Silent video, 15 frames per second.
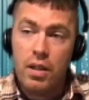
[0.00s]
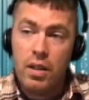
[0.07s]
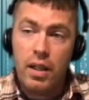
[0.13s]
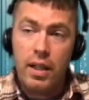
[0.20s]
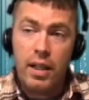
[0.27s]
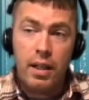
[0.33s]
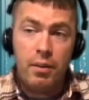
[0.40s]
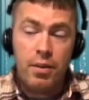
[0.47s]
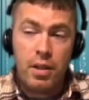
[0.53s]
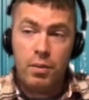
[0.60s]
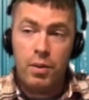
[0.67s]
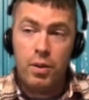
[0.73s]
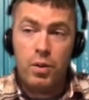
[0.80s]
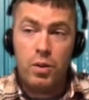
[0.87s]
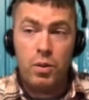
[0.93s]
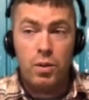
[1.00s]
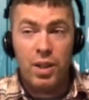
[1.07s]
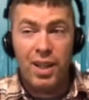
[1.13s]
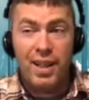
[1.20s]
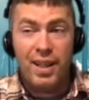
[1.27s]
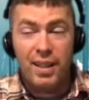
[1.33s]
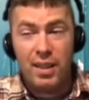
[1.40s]
And I was able to do
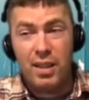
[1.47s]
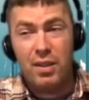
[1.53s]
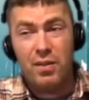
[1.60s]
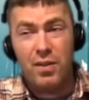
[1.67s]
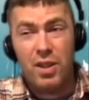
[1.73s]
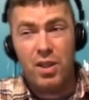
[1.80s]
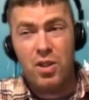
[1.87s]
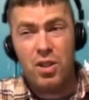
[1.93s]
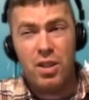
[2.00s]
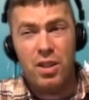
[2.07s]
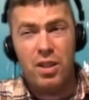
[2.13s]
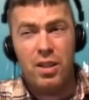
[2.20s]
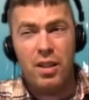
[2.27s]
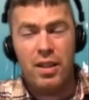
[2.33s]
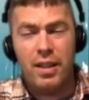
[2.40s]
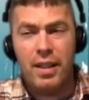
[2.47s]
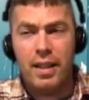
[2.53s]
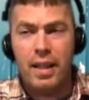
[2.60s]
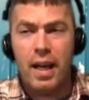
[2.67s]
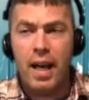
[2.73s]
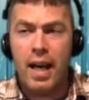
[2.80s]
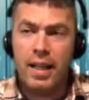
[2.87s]
that. And then eventually I
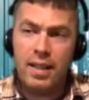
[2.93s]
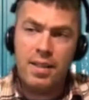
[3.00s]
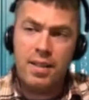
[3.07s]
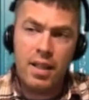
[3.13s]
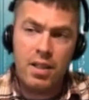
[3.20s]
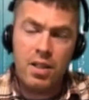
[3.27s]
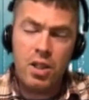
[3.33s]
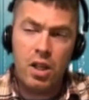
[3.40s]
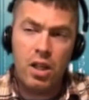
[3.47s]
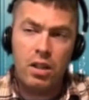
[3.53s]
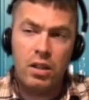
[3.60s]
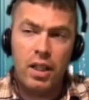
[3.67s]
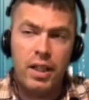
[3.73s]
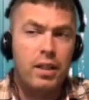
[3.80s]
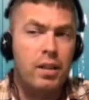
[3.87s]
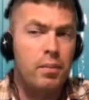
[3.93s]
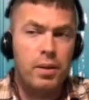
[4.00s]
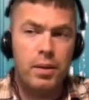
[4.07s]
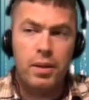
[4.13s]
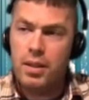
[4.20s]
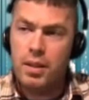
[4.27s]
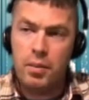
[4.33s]
had a TED Talk lined up, but
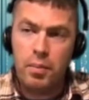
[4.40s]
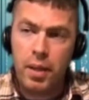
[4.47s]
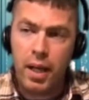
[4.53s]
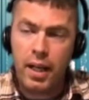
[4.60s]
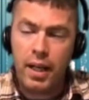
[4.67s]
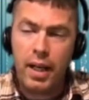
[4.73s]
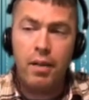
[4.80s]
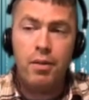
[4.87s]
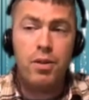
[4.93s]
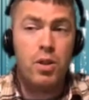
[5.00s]
it didn't pan out.